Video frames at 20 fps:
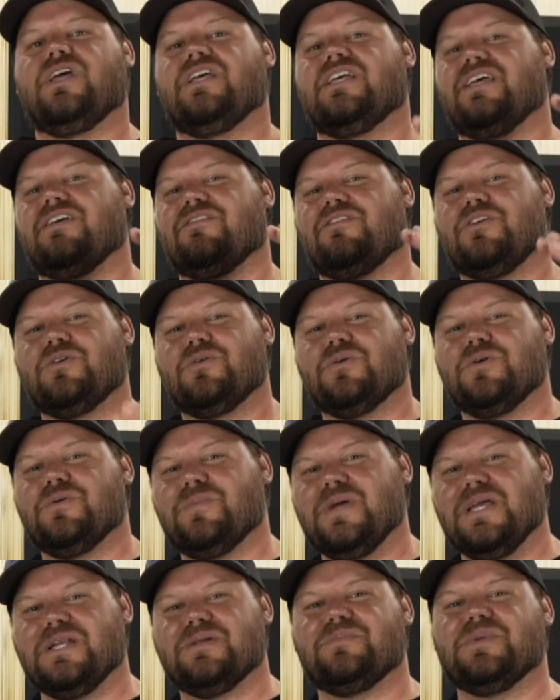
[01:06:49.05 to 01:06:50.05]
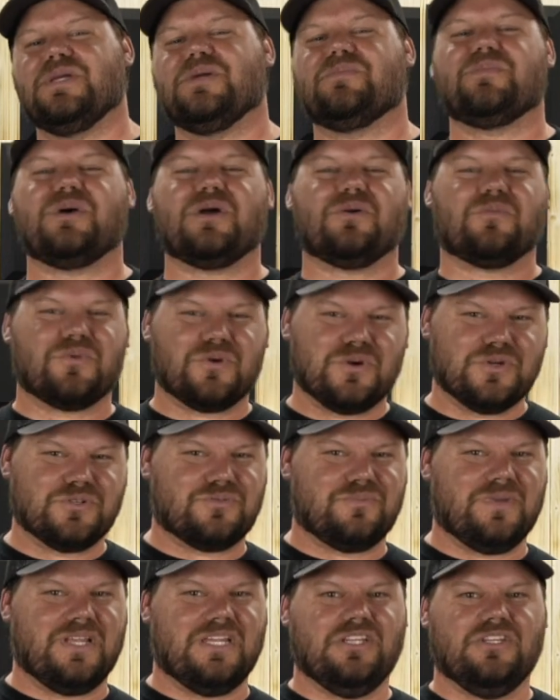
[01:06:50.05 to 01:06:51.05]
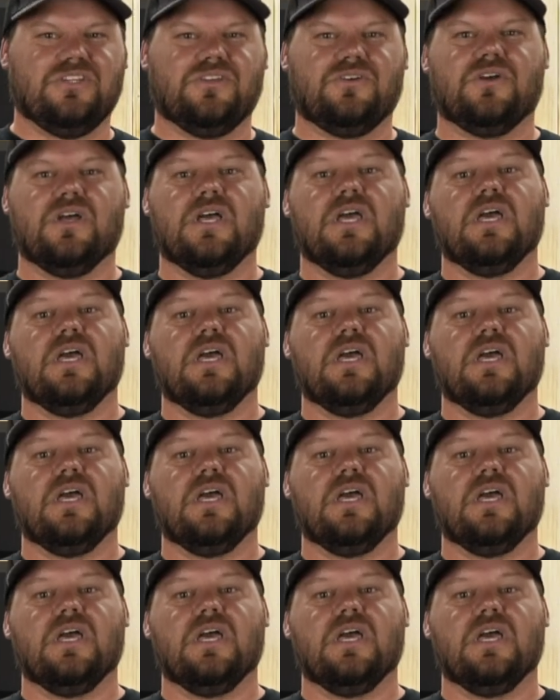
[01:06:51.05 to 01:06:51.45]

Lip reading: If you remain in me and my words remain in you,